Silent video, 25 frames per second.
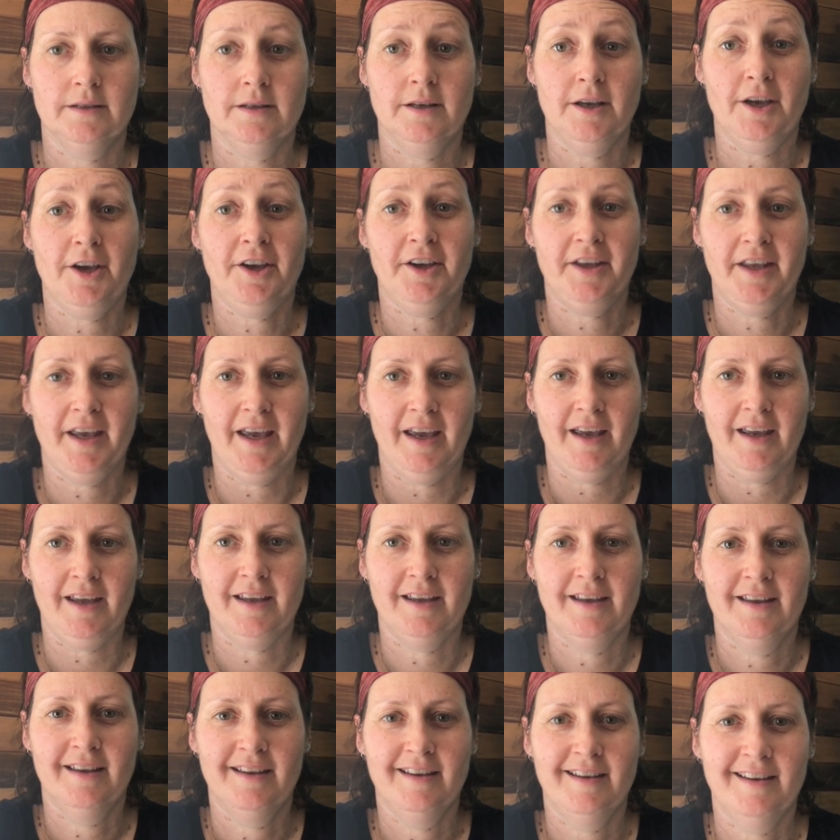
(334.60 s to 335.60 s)
Okay,
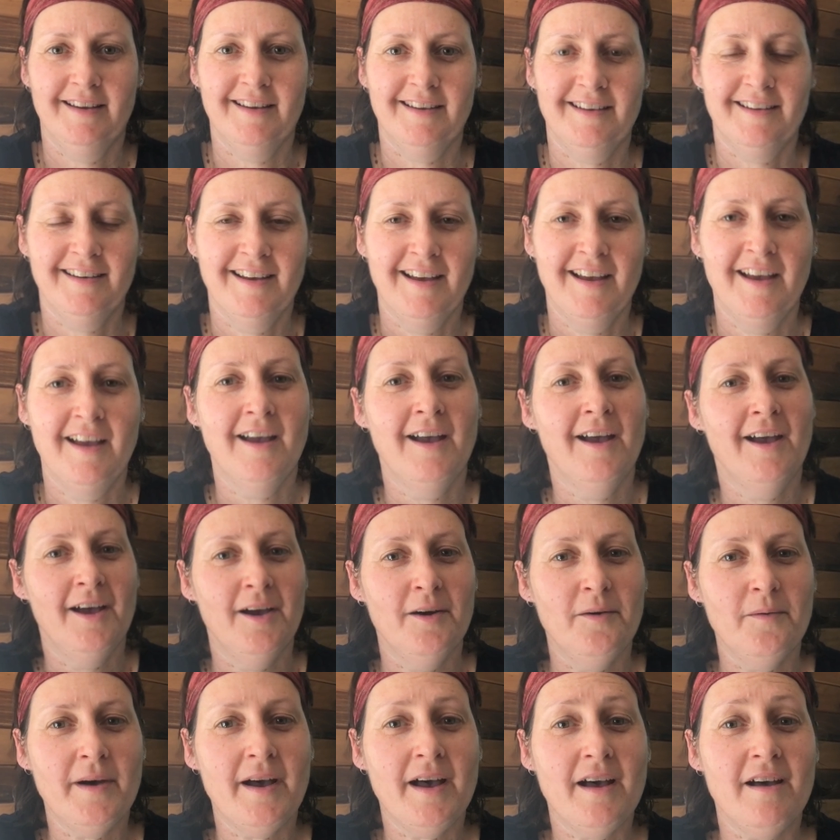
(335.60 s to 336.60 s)

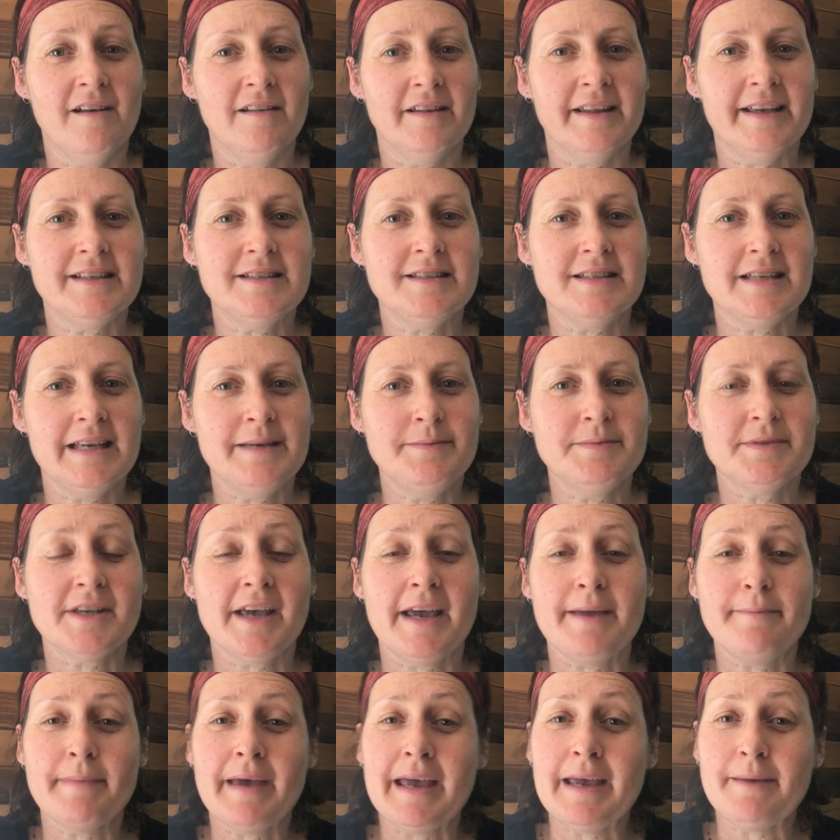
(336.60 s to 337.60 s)
well, it seems
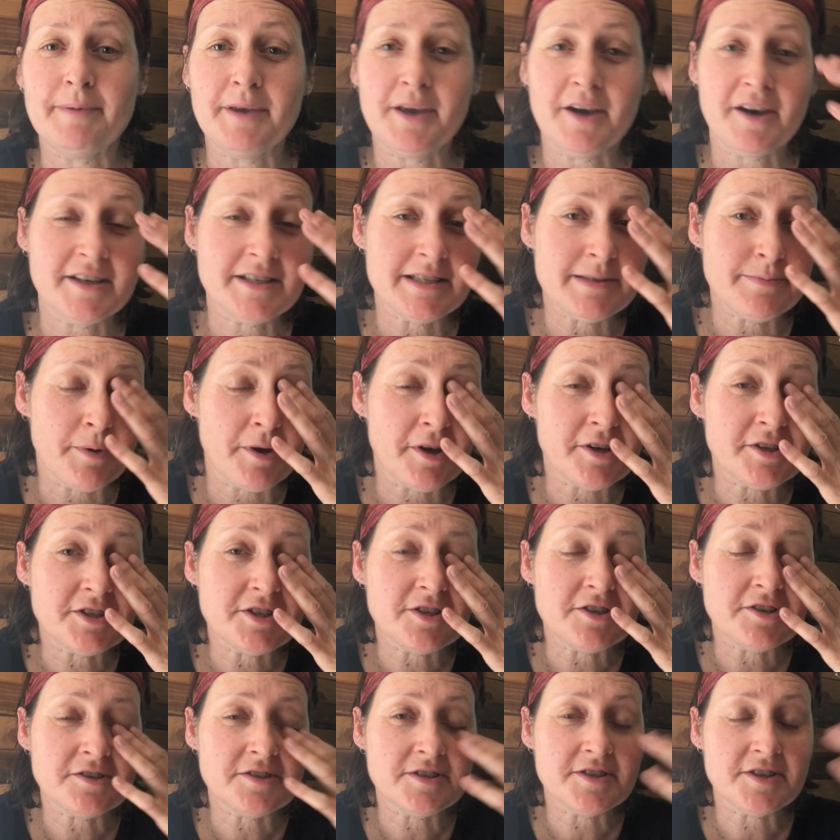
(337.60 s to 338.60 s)
like maybe I spoke
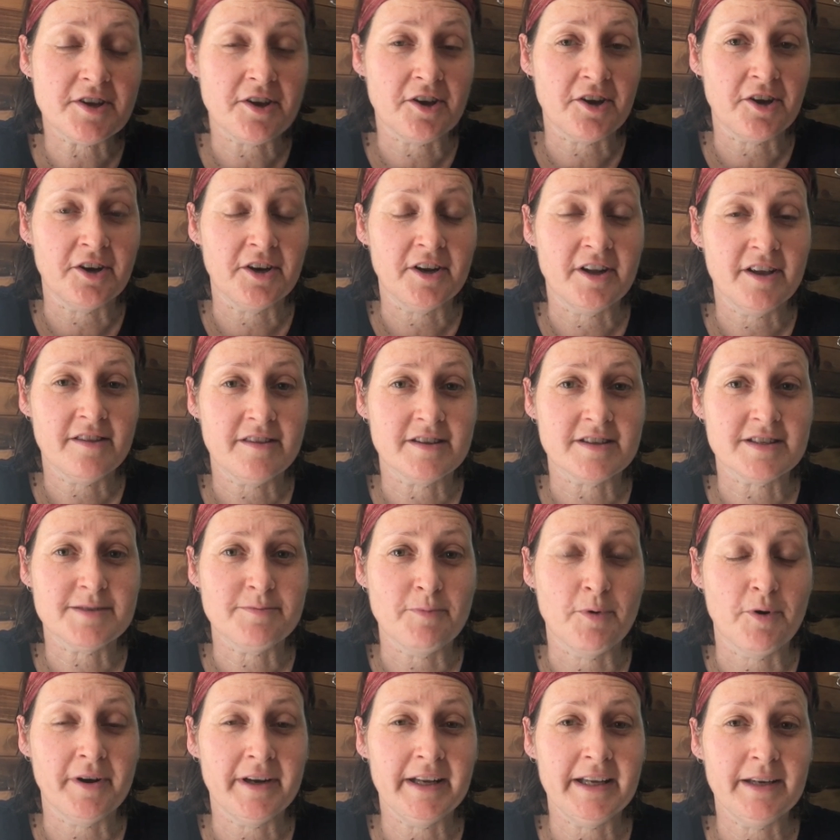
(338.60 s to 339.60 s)
too soon this
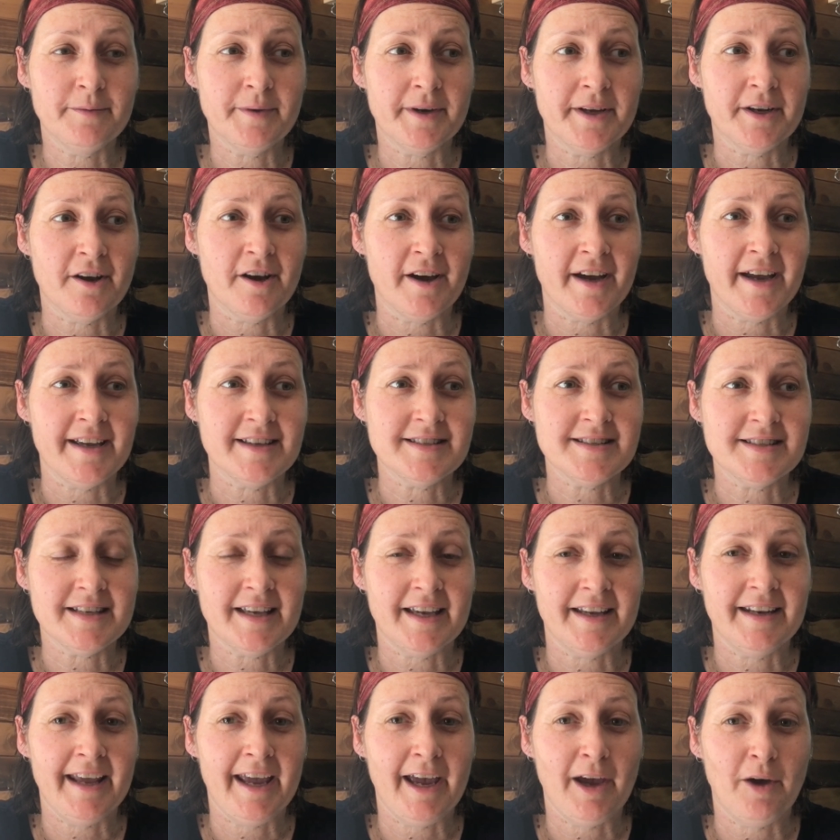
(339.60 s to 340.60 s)
morning when I
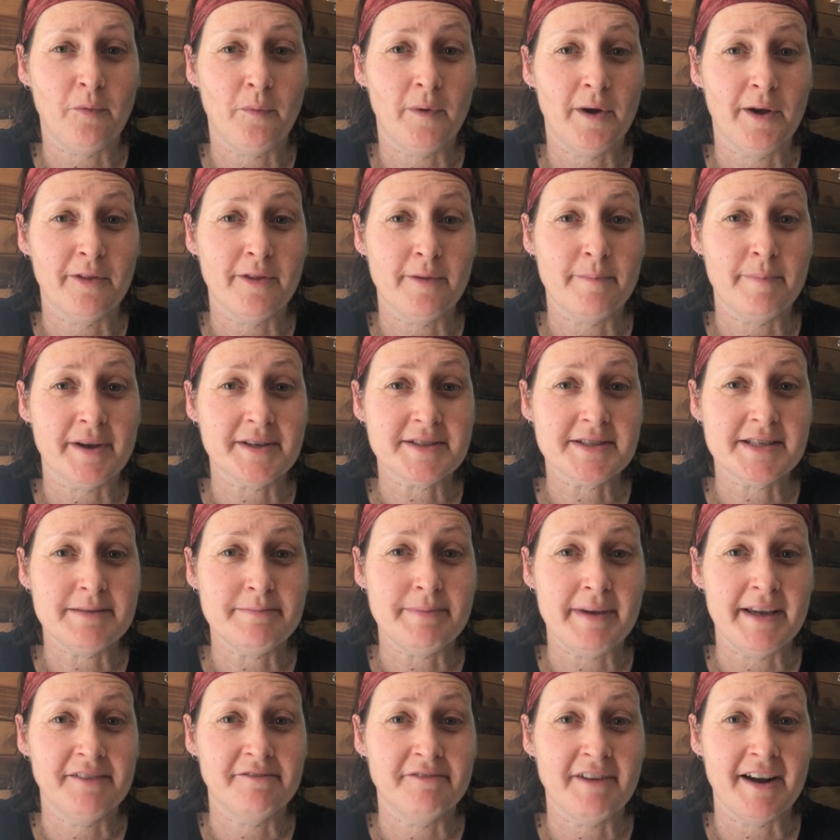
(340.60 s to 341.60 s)
said how well the bus had
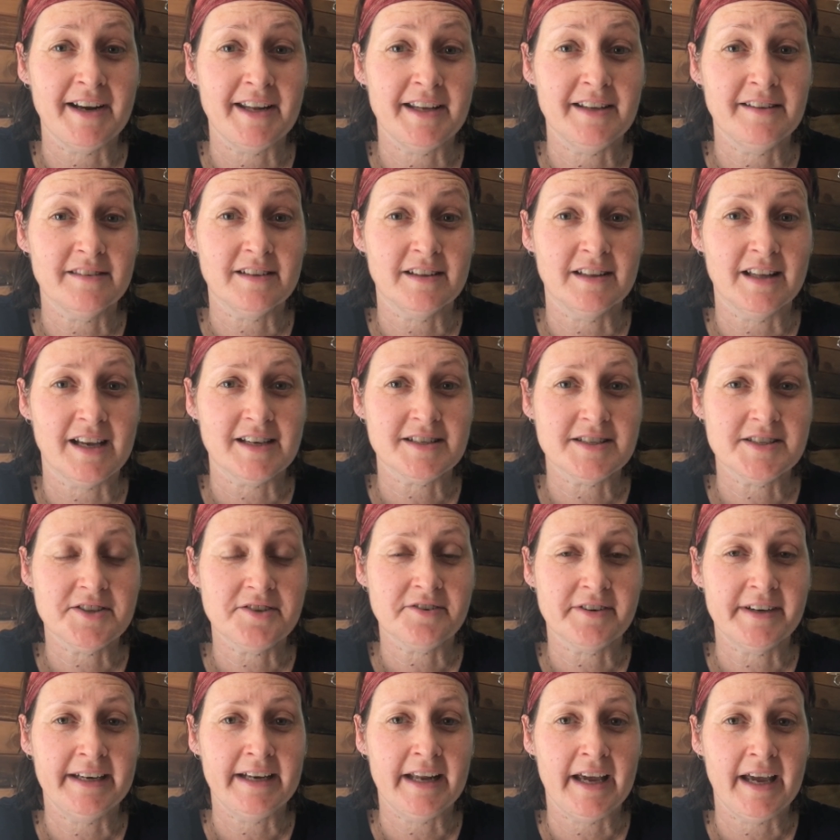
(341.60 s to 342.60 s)
been running the last
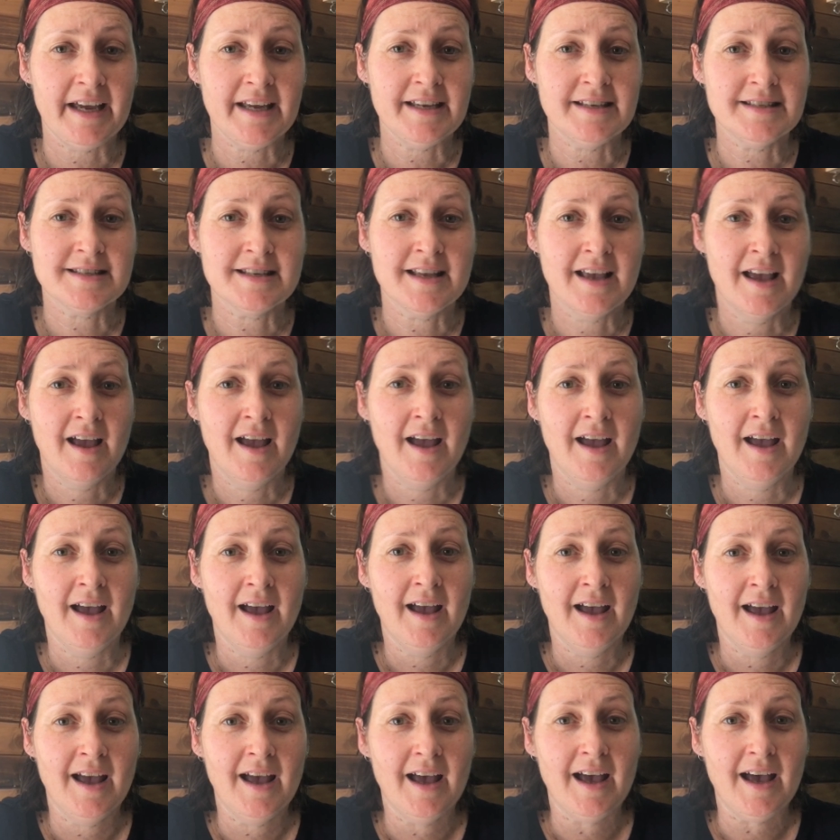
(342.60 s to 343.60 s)
3 days.
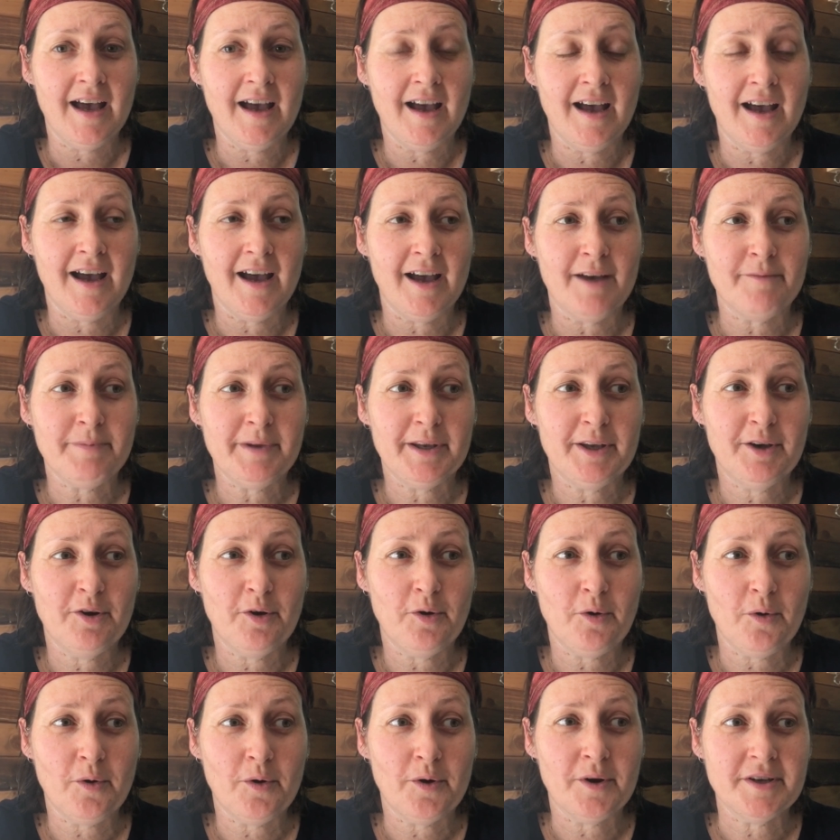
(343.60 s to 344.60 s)

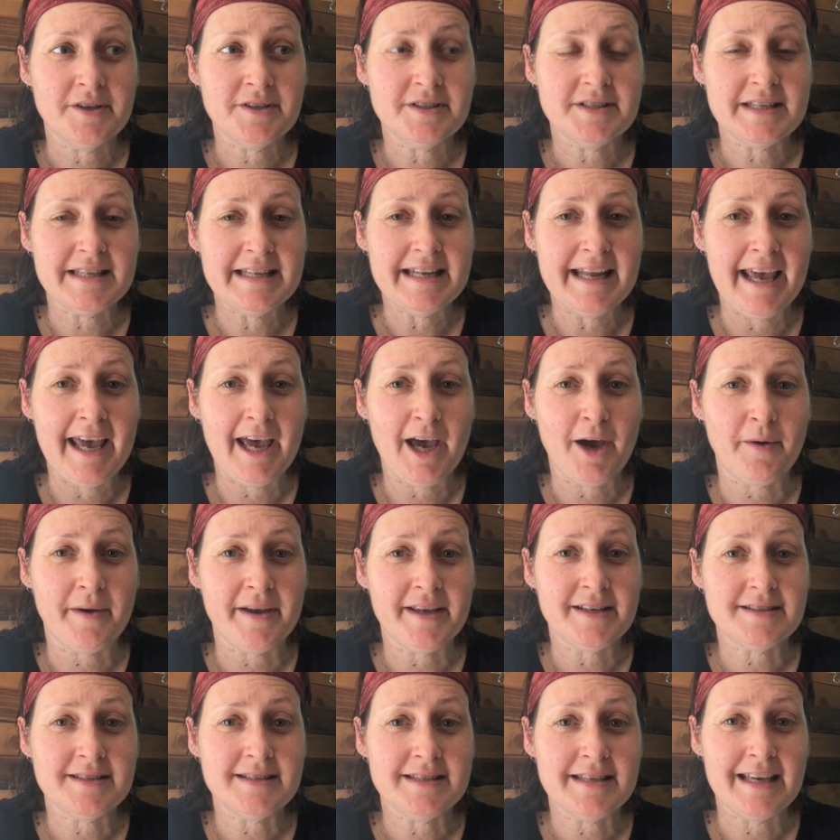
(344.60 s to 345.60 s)
Because now
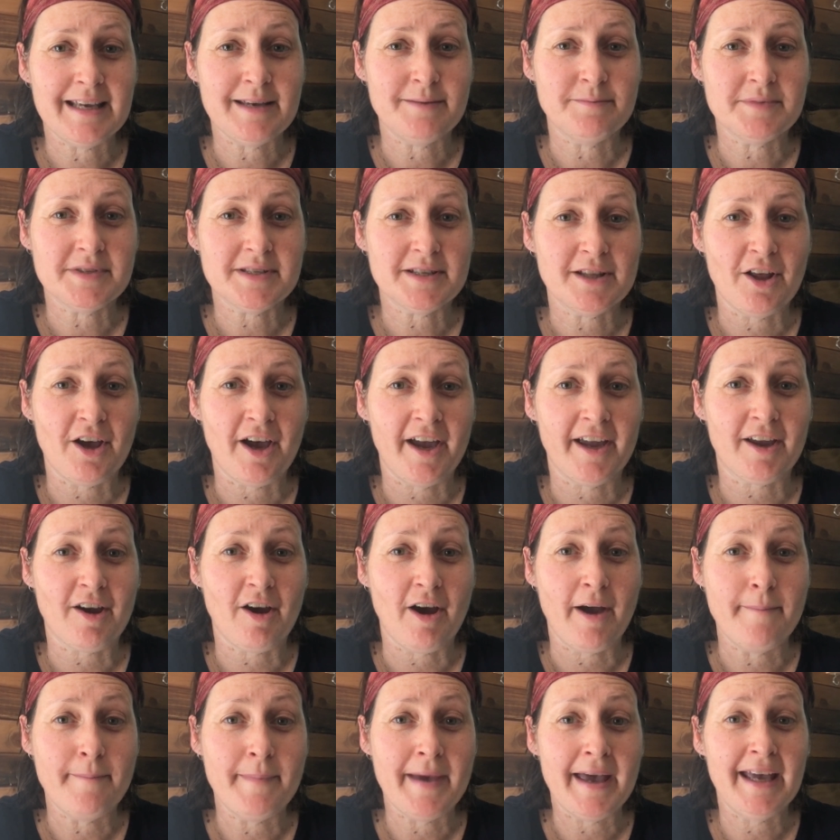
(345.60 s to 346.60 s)
it seems like
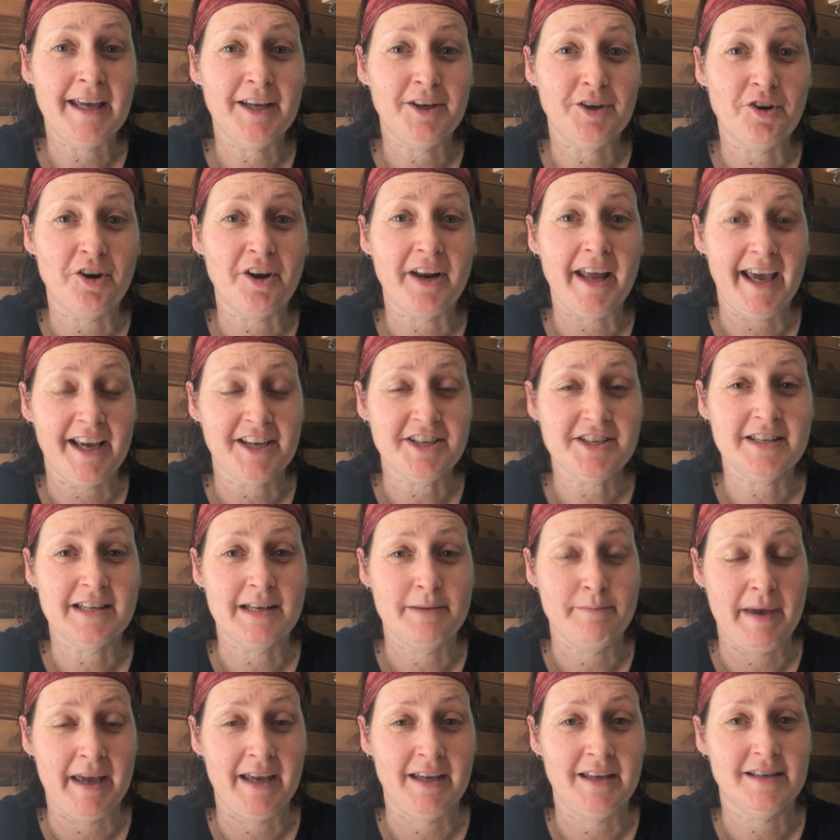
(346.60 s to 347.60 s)
I may not actually
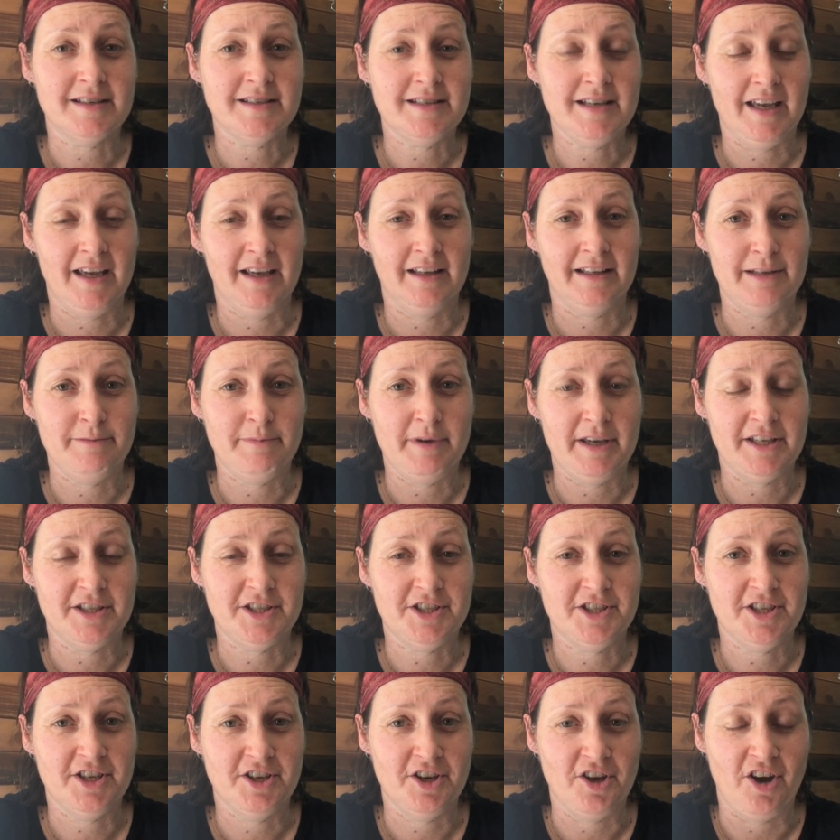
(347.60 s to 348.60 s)
make it to Airlie
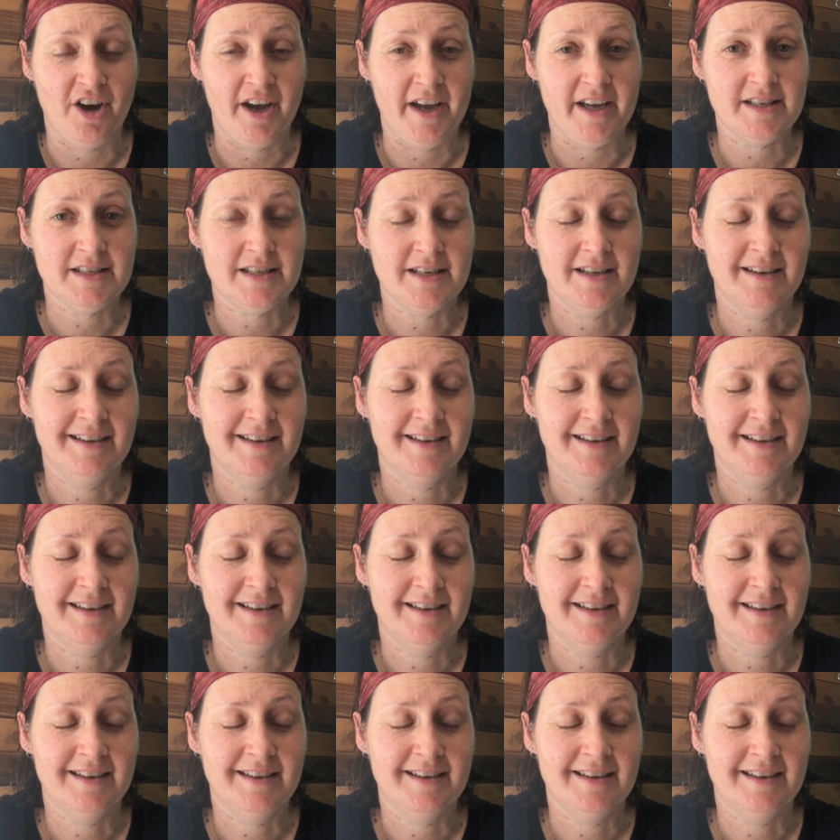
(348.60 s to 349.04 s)
Beach tonight.